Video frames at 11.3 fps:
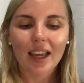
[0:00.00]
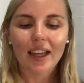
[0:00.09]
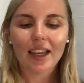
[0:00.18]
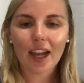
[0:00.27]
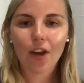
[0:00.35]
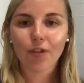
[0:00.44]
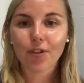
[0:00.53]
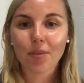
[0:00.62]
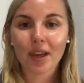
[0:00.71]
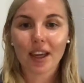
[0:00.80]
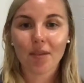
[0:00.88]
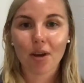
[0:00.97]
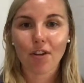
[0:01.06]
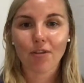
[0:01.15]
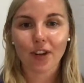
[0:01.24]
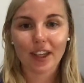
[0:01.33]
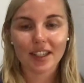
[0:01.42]
Now from here, my
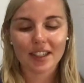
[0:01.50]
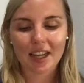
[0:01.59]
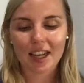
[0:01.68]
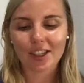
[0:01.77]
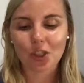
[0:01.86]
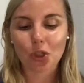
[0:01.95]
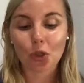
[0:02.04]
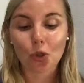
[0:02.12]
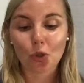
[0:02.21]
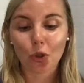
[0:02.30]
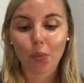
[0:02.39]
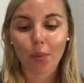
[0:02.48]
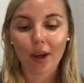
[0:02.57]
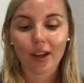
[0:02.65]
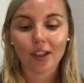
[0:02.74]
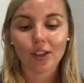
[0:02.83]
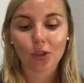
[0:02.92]
friend, it's
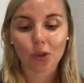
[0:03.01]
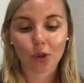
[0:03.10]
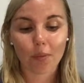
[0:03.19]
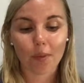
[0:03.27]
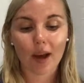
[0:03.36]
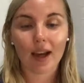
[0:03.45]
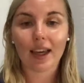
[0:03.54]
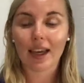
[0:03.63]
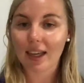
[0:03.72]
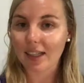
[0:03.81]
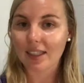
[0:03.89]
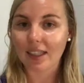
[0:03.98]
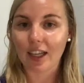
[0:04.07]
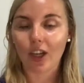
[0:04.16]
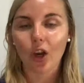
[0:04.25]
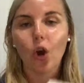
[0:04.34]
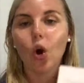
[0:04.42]
super, super
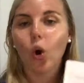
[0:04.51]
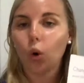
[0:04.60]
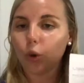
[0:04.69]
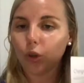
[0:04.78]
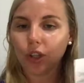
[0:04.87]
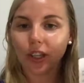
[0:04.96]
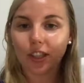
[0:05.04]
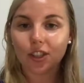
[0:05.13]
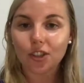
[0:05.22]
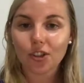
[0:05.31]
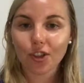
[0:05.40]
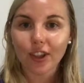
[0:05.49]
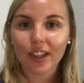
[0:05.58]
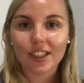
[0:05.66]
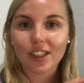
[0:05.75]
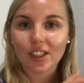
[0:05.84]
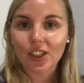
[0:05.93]
easy. All you need to do
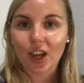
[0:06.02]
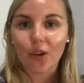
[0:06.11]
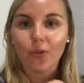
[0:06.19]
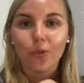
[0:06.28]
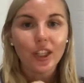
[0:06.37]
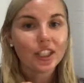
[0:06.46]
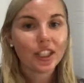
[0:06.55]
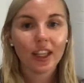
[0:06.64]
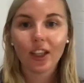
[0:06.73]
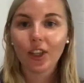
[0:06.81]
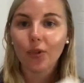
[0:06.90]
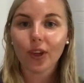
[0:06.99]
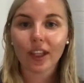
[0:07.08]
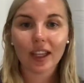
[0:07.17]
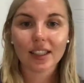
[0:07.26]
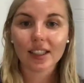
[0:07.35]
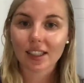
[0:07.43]
is decide which kit you want to
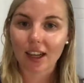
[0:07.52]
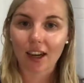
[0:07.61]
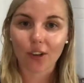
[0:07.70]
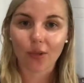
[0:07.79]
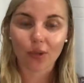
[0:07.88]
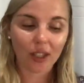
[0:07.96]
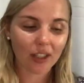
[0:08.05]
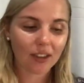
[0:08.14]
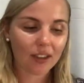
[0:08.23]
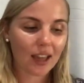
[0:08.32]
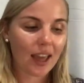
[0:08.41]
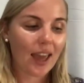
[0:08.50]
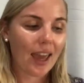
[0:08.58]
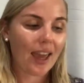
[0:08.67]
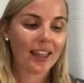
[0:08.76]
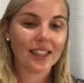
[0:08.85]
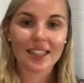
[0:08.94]
get started with
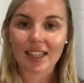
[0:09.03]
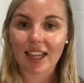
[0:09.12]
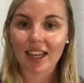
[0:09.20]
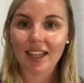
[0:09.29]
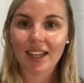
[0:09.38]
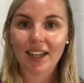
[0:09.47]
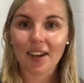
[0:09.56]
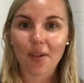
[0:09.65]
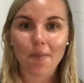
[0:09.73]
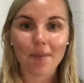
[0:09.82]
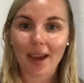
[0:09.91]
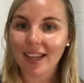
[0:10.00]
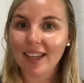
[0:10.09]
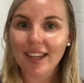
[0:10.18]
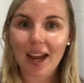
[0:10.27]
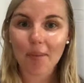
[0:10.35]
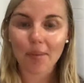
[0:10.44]
and then make
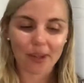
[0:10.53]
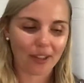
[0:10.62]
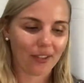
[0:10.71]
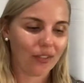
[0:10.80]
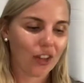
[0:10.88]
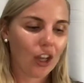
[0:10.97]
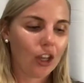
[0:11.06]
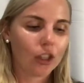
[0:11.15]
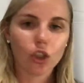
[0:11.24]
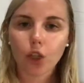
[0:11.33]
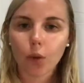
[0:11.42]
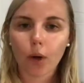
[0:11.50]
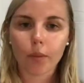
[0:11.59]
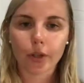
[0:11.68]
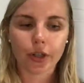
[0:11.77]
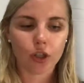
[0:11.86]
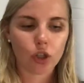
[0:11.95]
it happen. Two
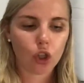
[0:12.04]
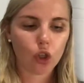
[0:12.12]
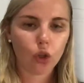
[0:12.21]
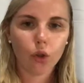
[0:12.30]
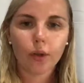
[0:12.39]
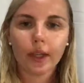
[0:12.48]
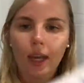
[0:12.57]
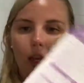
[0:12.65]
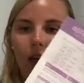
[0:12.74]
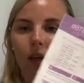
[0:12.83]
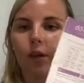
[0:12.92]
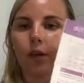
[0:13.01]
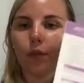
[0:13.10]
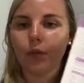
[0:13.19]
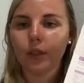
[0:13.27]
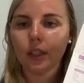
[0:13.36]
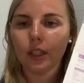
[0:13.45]
options. You can
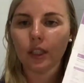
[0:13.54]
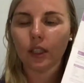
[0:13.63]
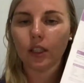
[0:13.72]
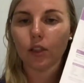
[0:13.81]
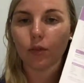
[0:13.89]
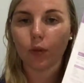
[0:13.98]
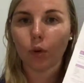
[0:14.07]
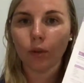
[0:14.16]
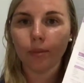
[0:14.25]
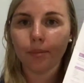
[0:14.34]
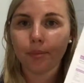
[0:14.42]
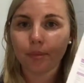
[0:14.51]
fill in this form,